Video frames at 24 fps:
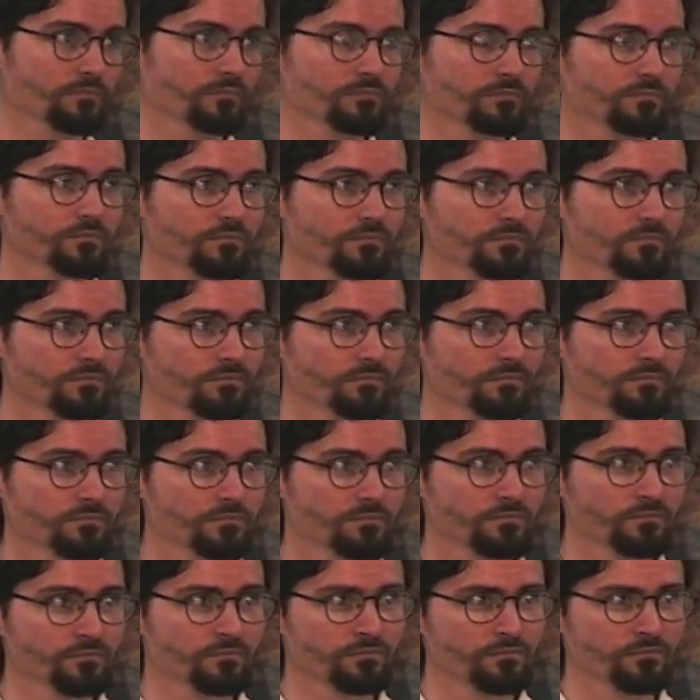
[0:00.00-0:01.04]
Can you
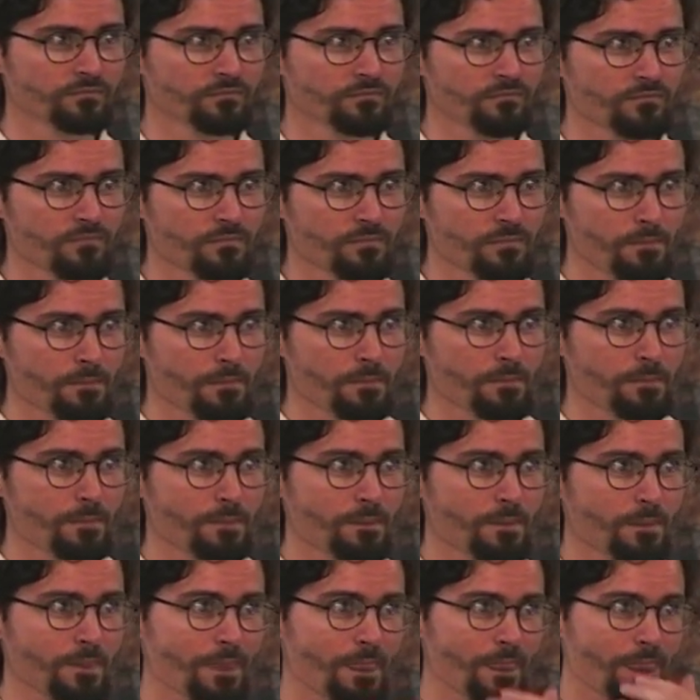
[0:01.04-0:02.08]
explain that feast at
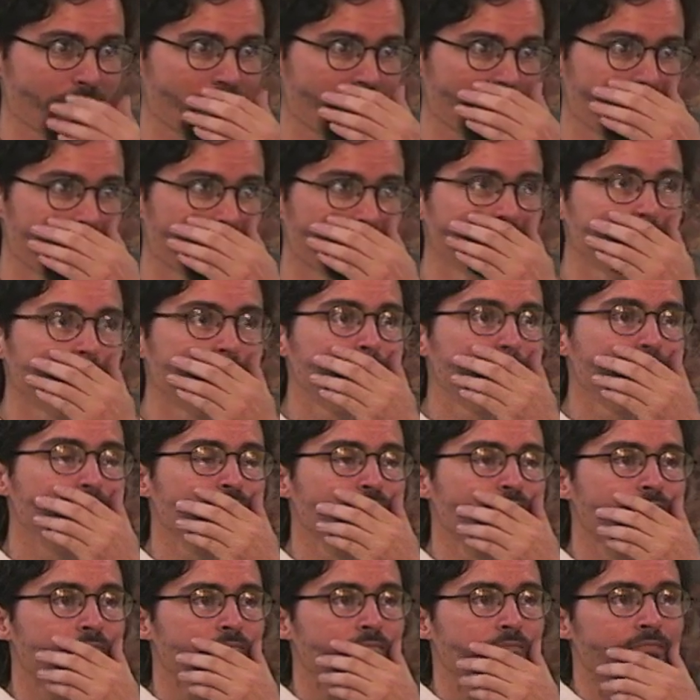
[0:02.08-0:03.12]
the end?
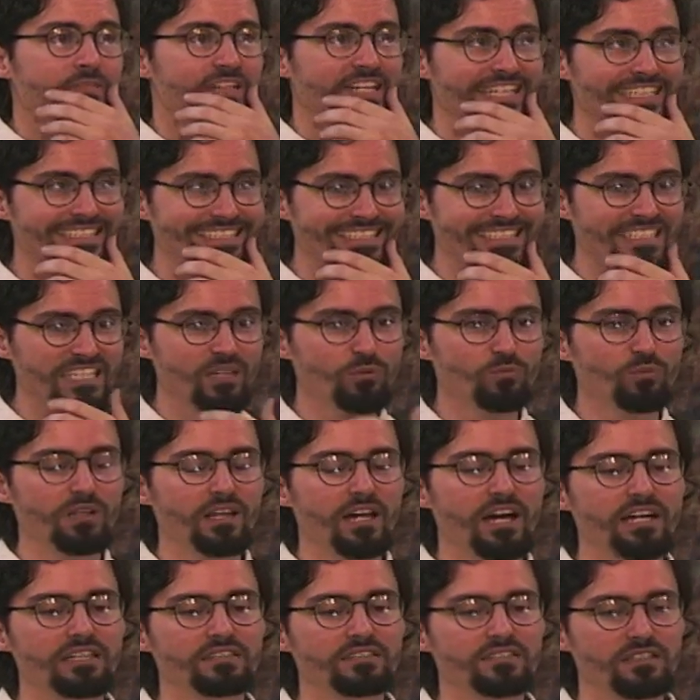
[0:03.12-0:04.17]
It
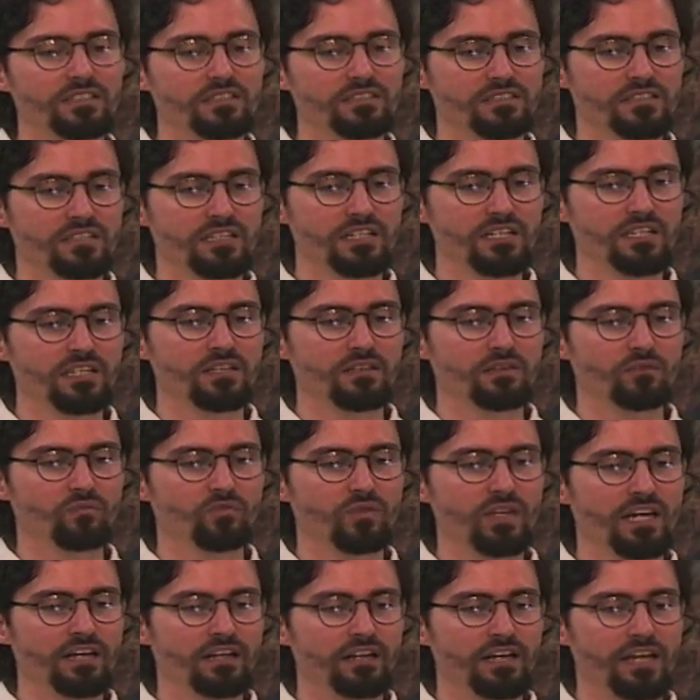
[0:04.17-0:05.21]
symbolizes the,
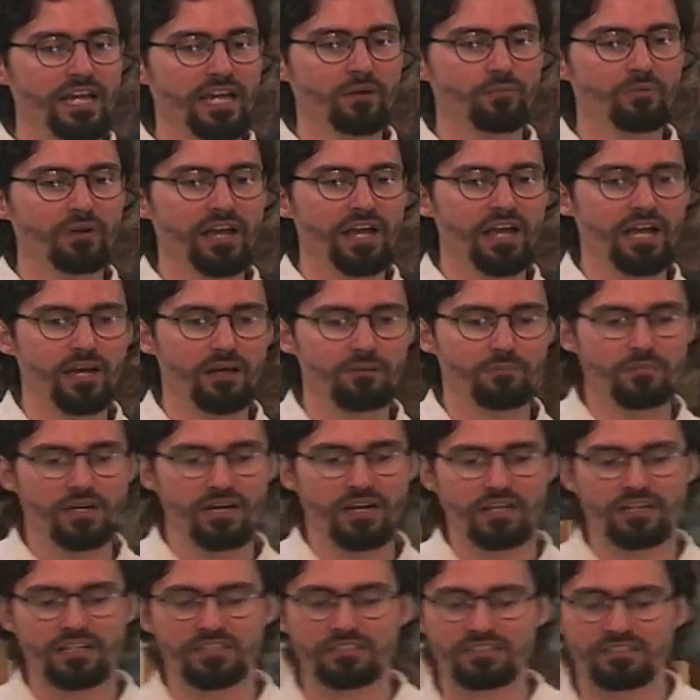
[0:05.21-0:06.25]
that Abraham,
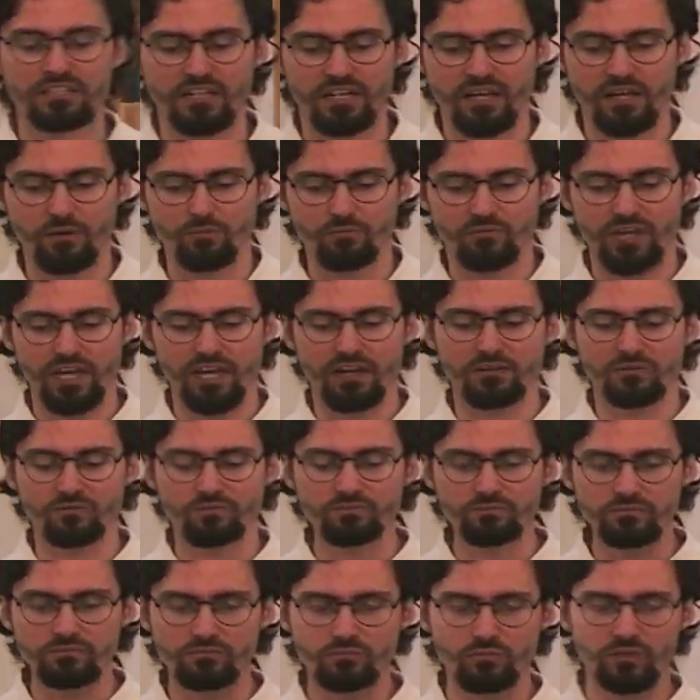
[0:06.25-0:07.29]
salam, that
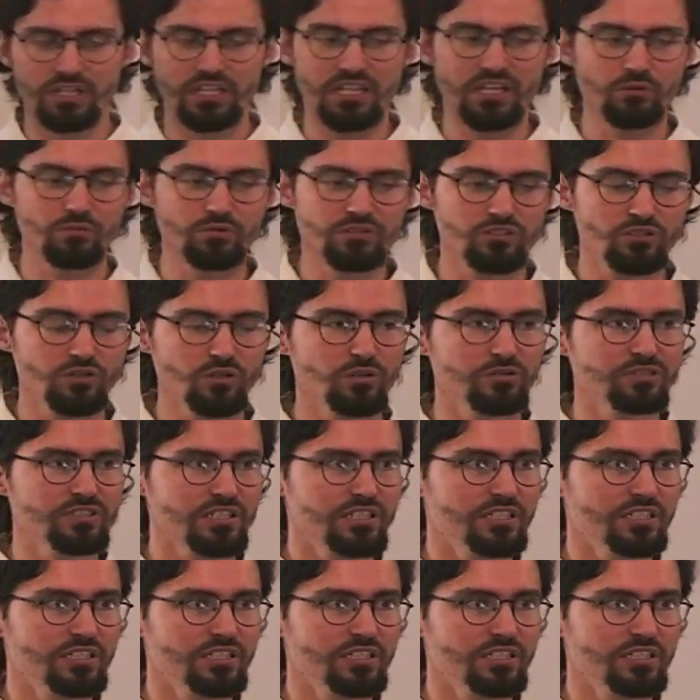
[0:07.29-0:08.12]
when he was told to